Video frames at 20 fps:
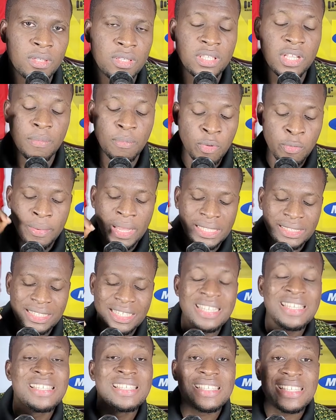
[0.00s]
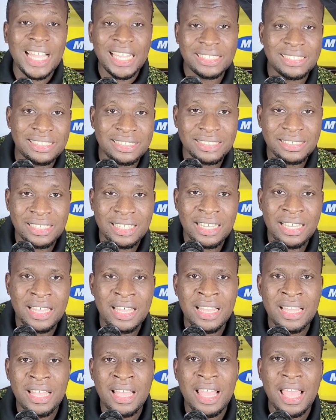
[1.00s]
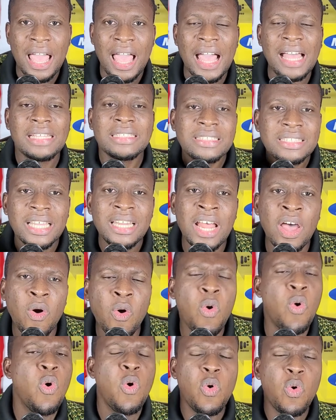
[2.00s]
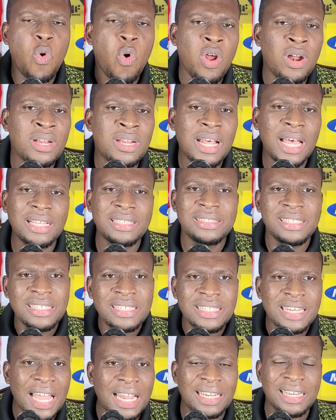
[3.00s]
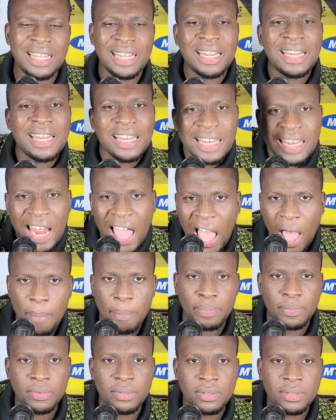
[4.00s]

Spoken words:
The moment he starts, Ansana all conducted that lab.